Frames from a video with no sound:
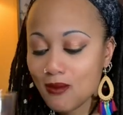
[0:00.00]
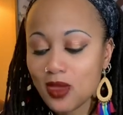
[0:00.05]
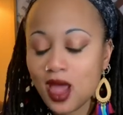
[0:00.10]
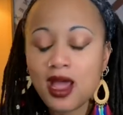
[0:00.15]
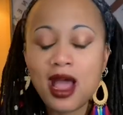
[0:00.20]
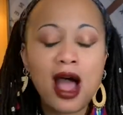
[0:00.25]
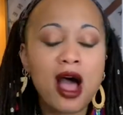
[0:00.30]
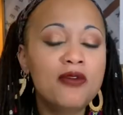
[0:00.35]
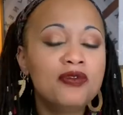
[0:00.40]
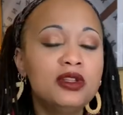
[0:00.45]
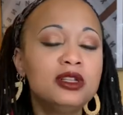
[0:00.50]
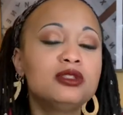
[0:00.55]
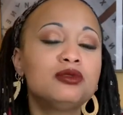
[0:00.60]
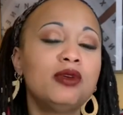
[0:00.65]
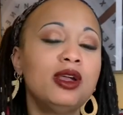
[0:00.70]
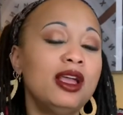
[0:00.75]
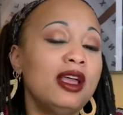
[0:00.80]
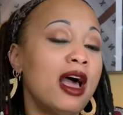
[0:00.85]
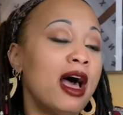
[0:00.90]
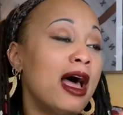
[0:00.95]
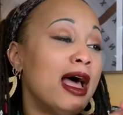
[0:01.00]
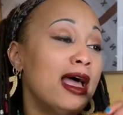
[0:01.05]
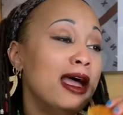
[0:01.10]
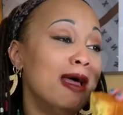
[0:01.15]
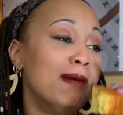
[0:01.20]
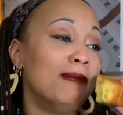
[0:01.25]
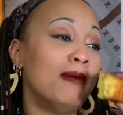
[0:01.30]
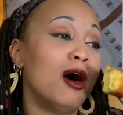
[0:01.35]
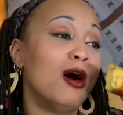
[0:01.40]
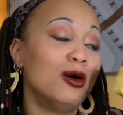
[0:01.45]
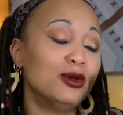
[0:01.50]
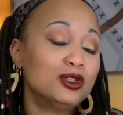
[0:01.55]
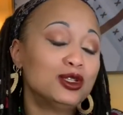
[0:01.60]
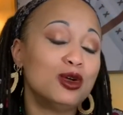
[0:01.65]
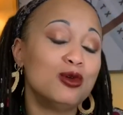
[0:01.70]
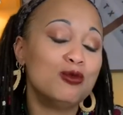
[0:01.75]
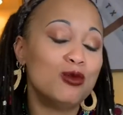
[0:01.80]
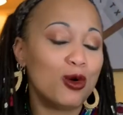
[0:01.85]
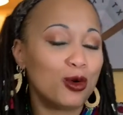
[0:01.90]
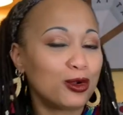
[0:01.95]
out this way. I am also
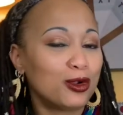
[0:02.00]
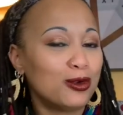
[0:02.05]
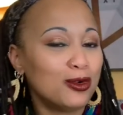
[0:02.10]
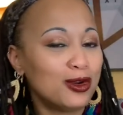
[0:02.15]
working